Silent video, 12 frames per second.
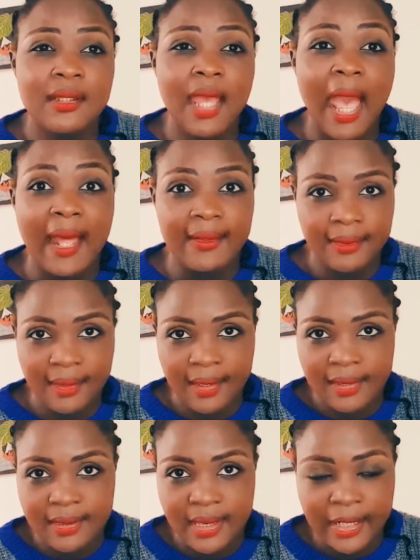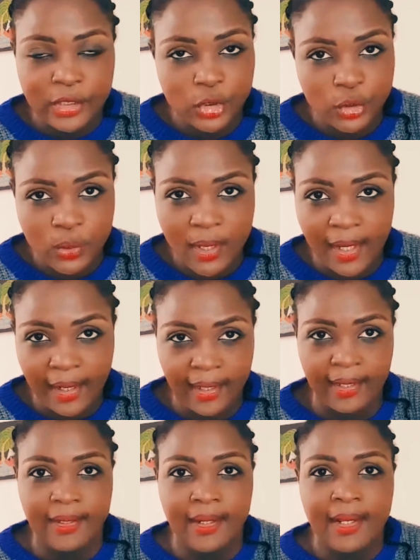hard things like sugar
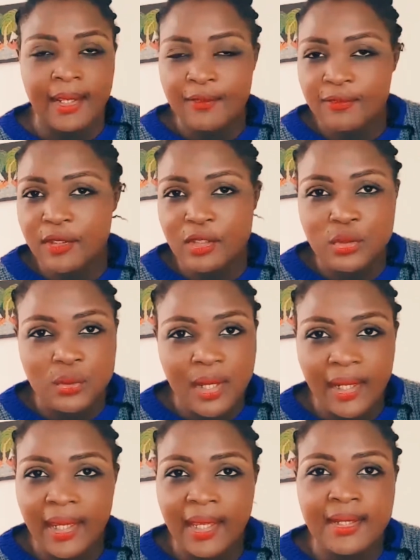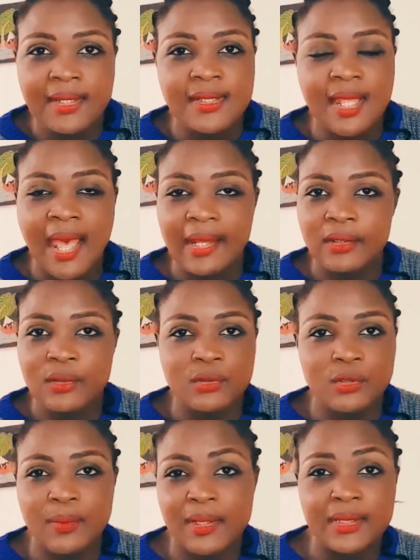cane. If the sugar cane is hard,
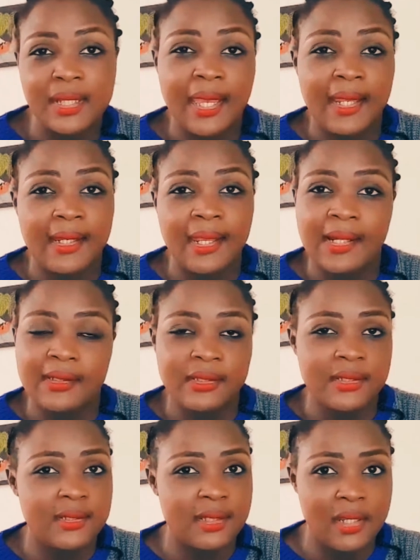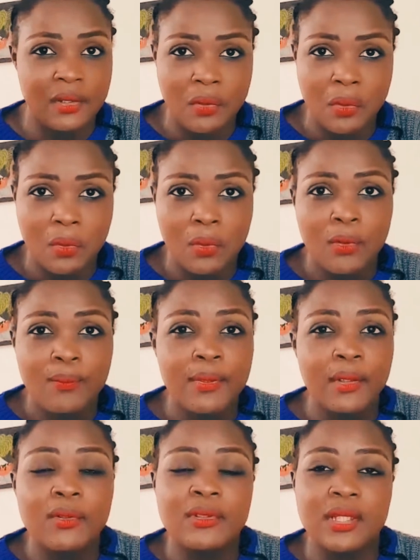automatically I'll just say no,
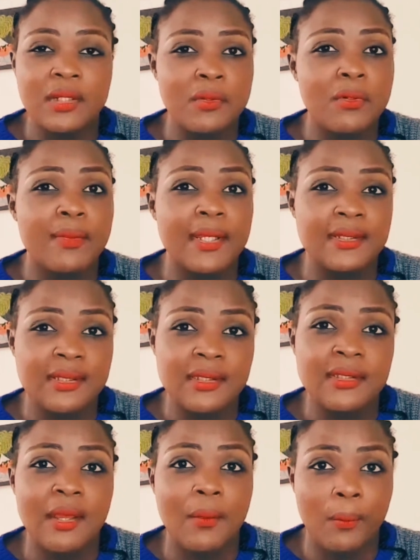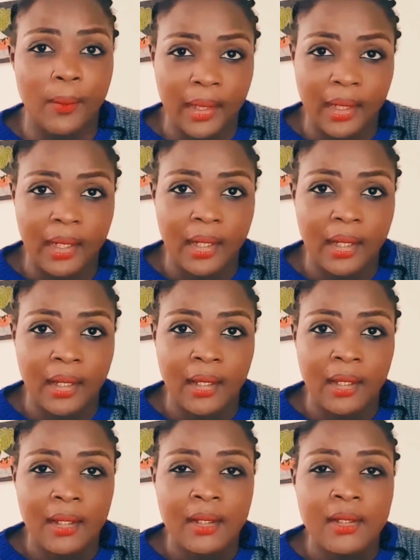because I know my teeth are weak.
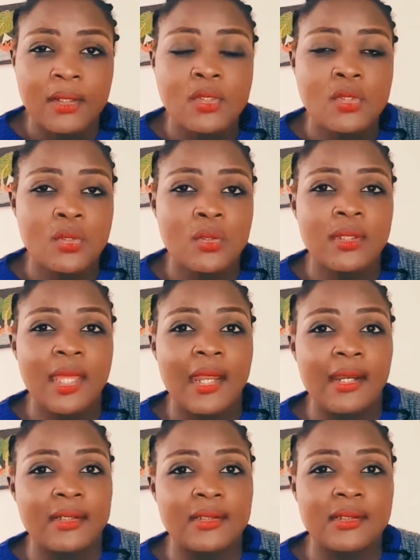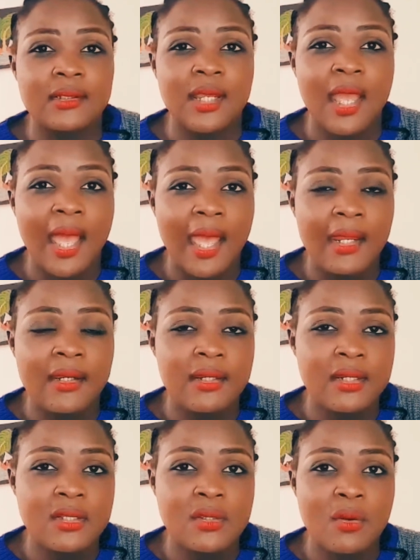So they are at high
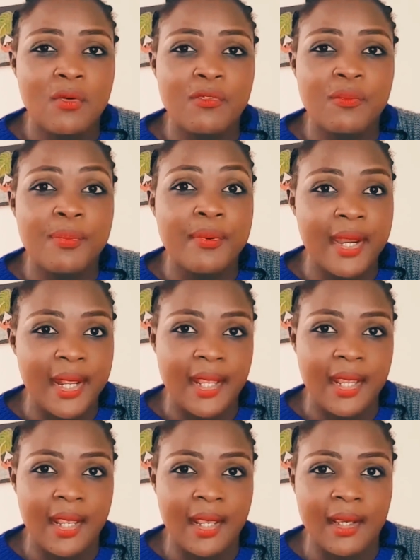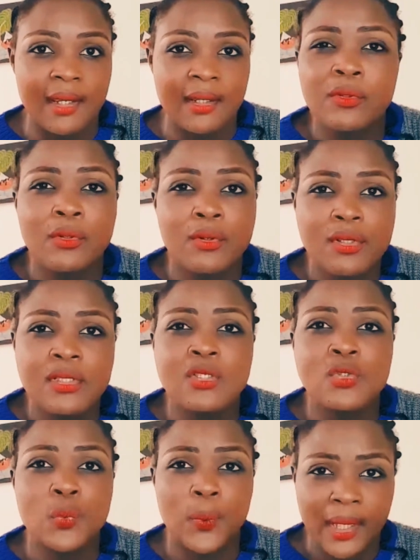risk of breaking.
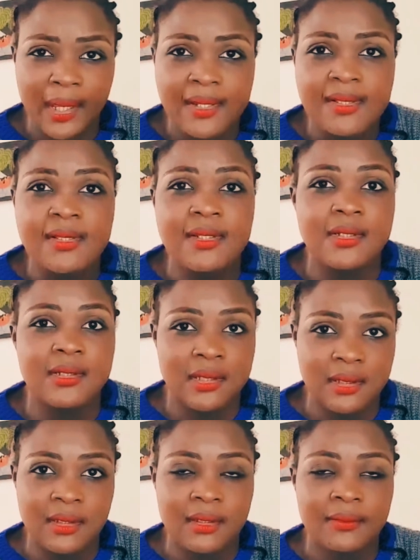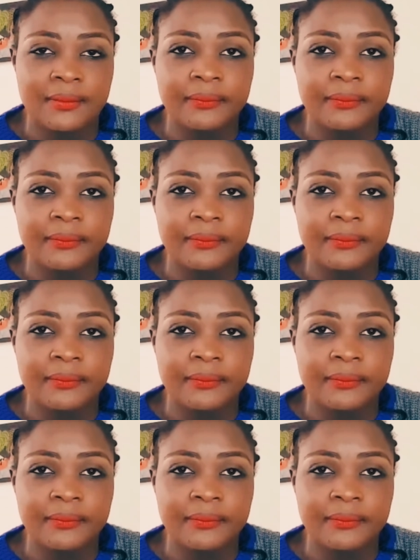Fluorosis weakens the teeth.